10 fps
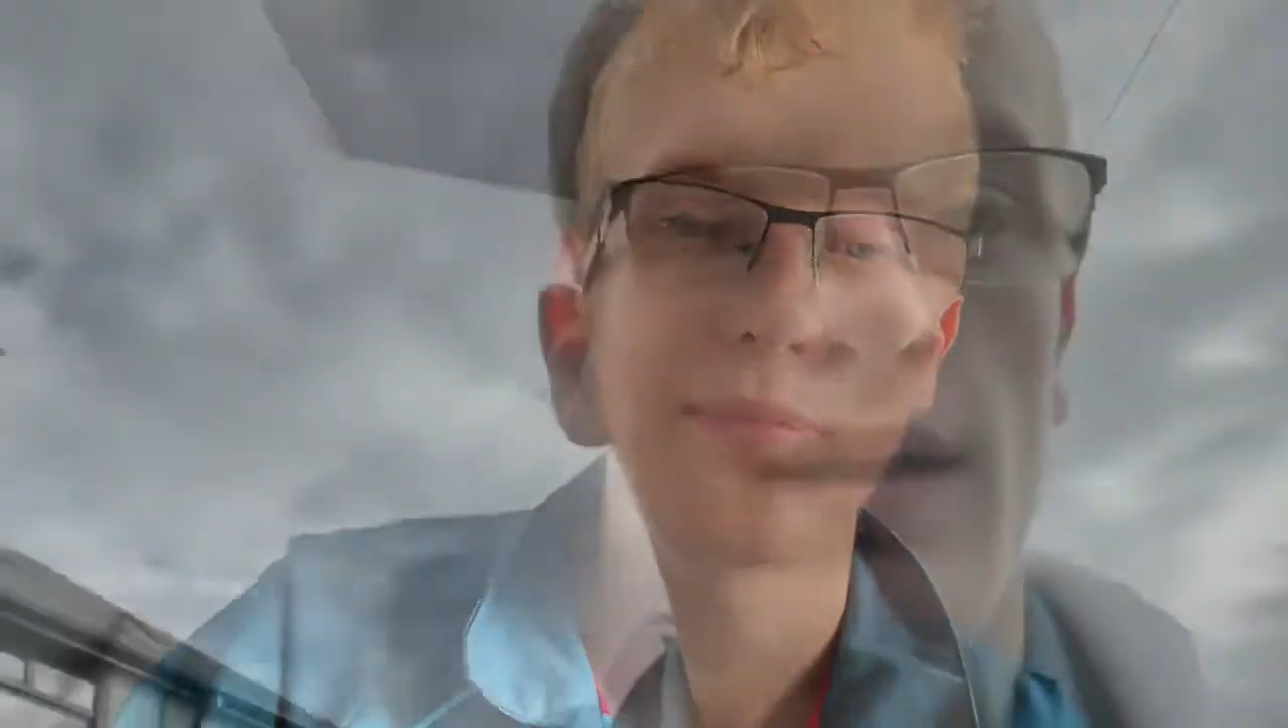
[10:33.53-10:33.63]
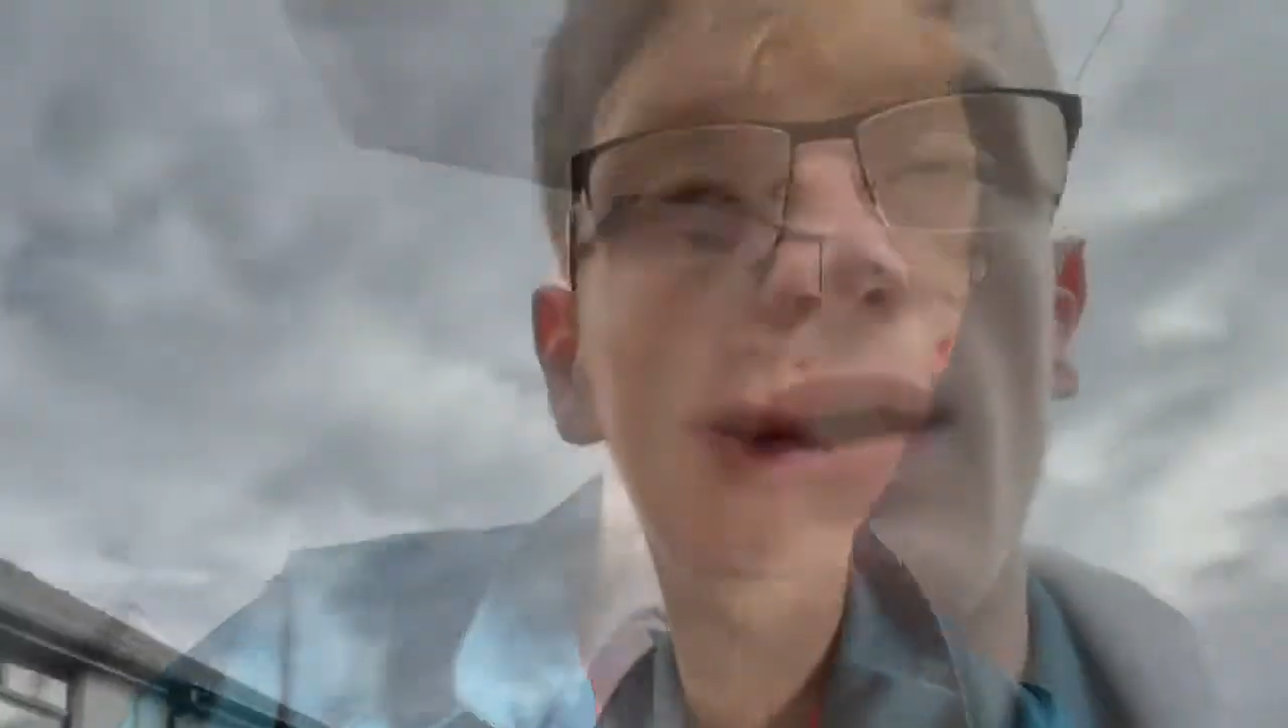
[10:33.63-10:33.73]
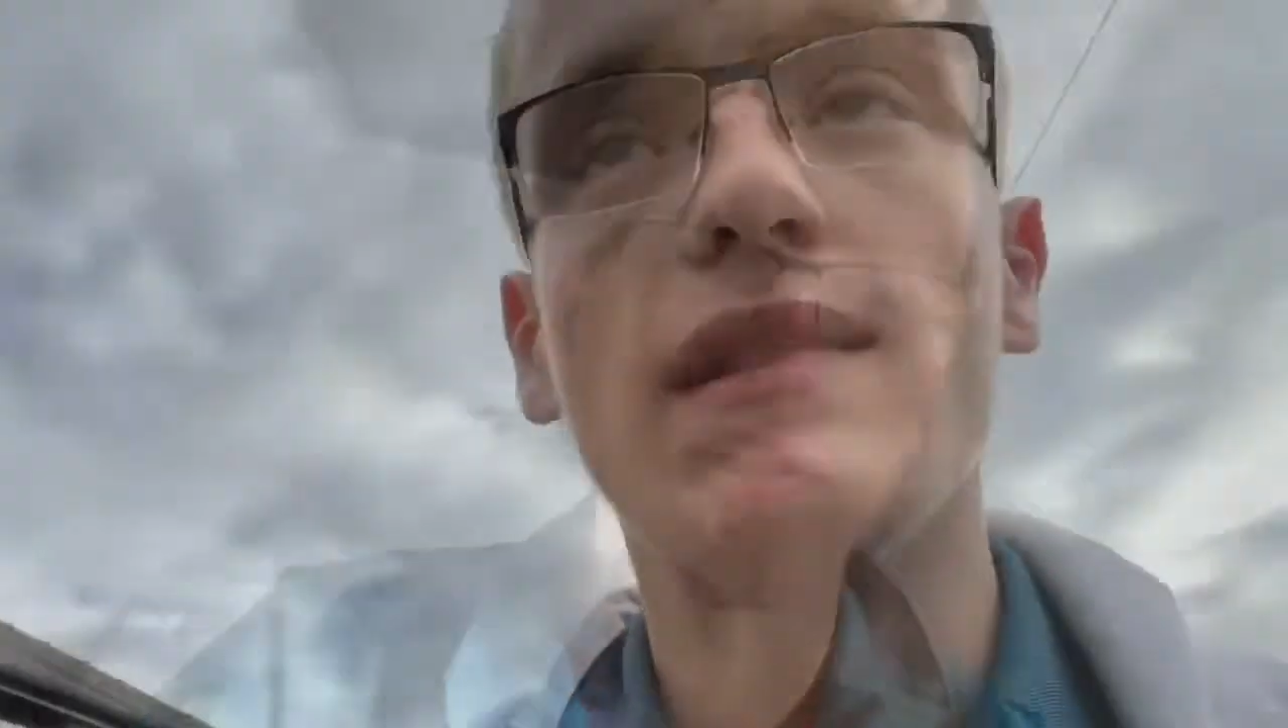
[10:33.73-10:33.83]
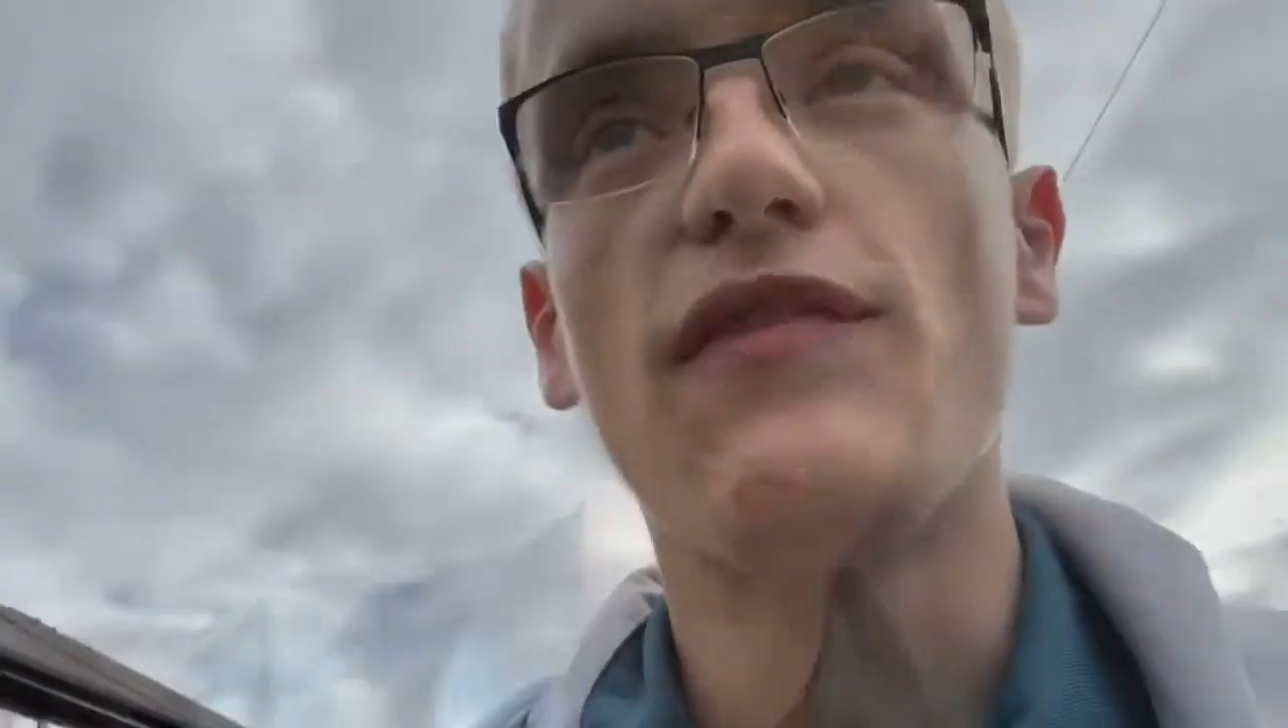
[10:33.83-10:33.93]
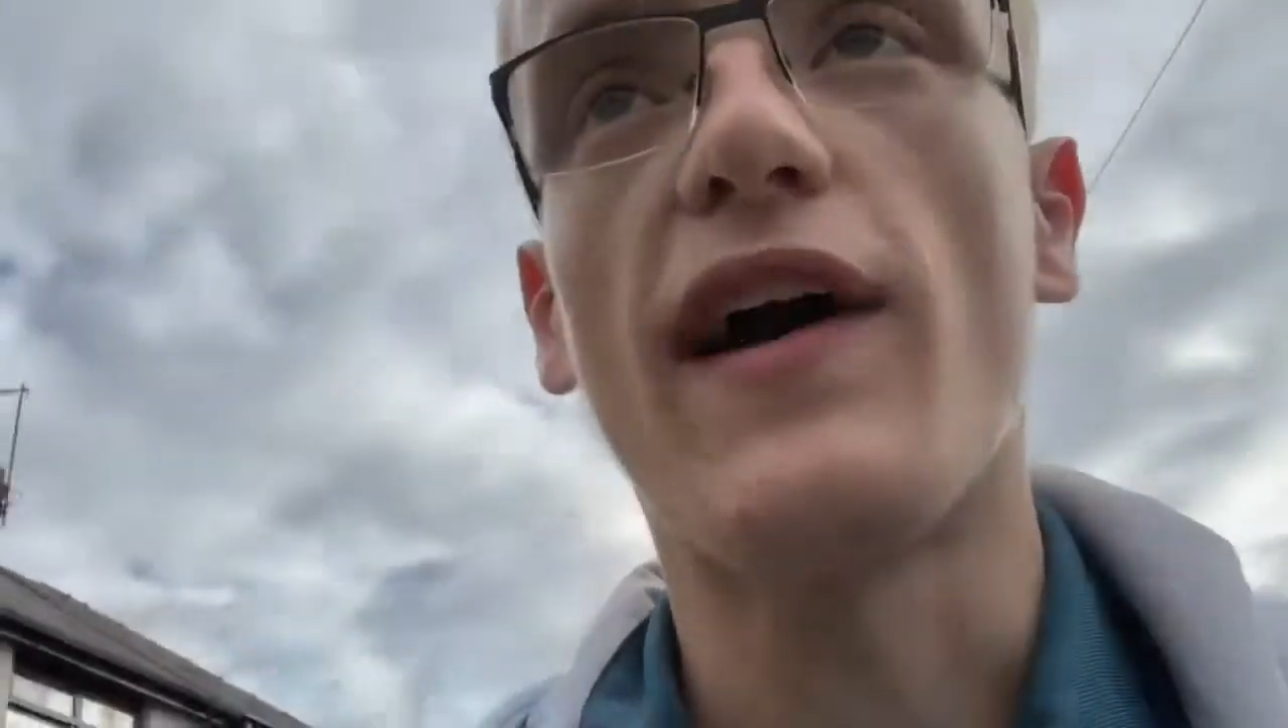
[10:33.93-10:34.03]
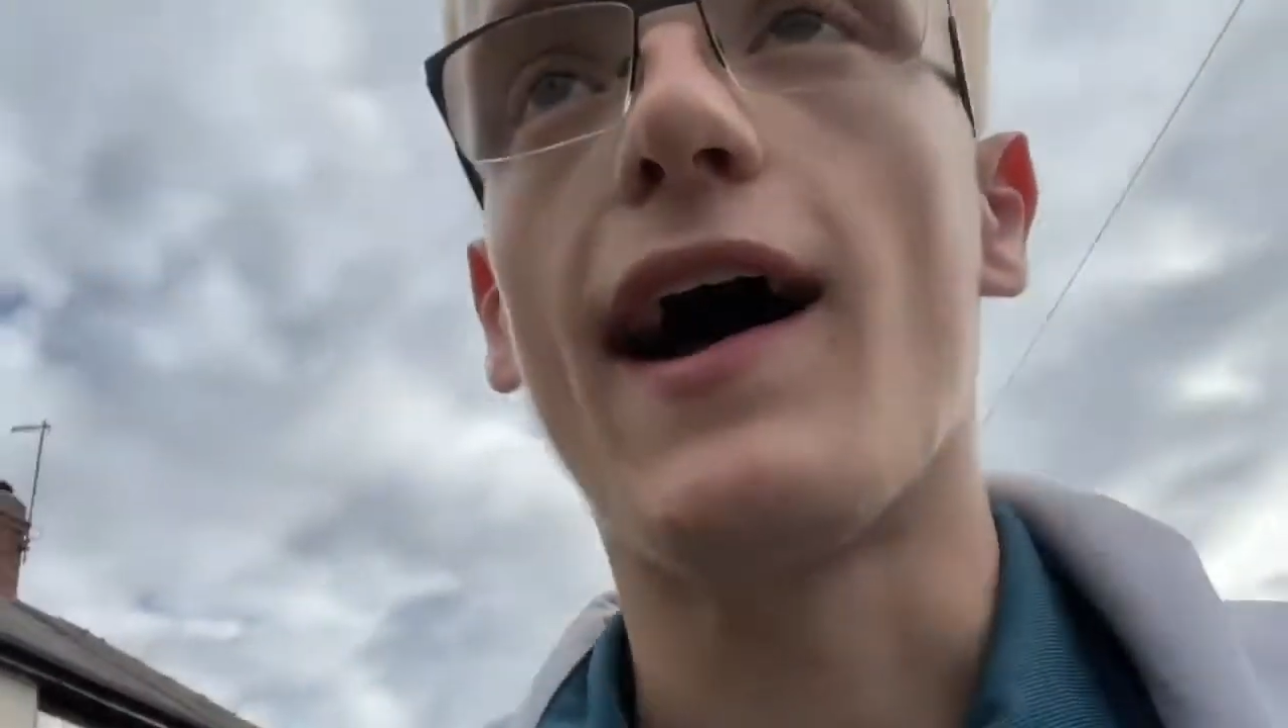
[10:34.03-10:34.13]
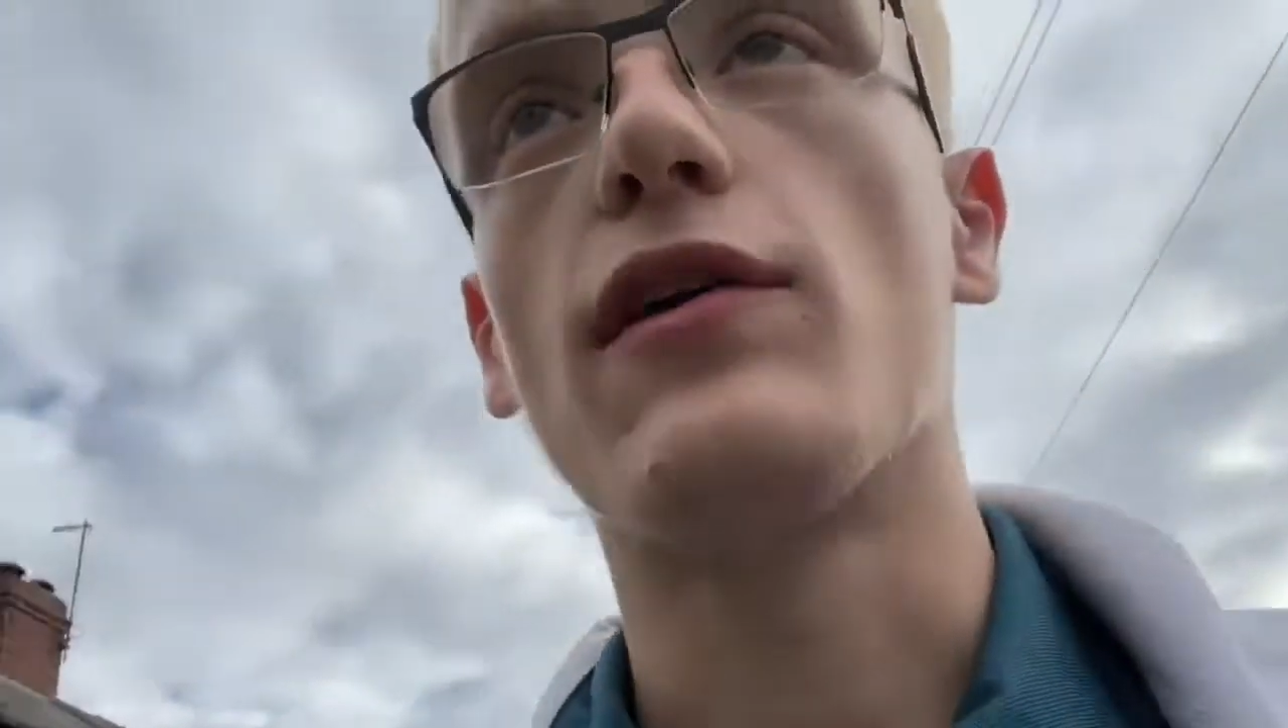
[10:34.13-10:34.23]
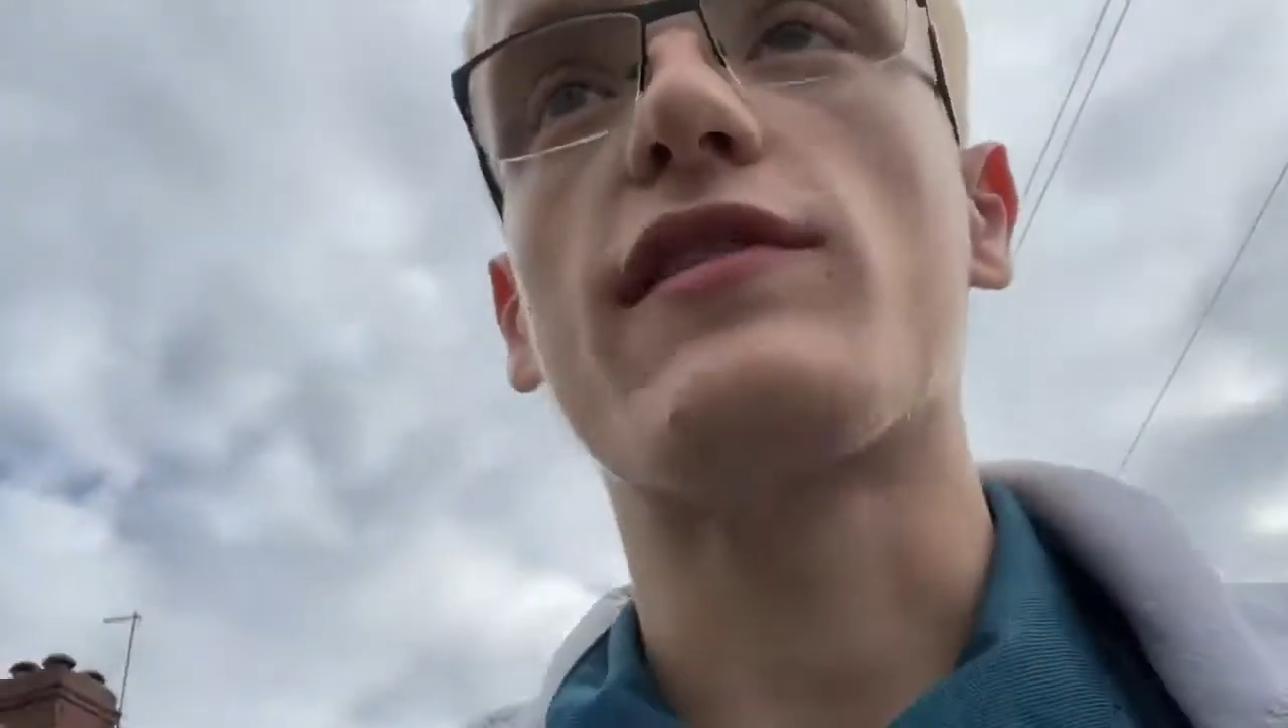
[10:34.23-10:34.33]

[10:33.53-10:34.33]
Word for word: But like... Left the house,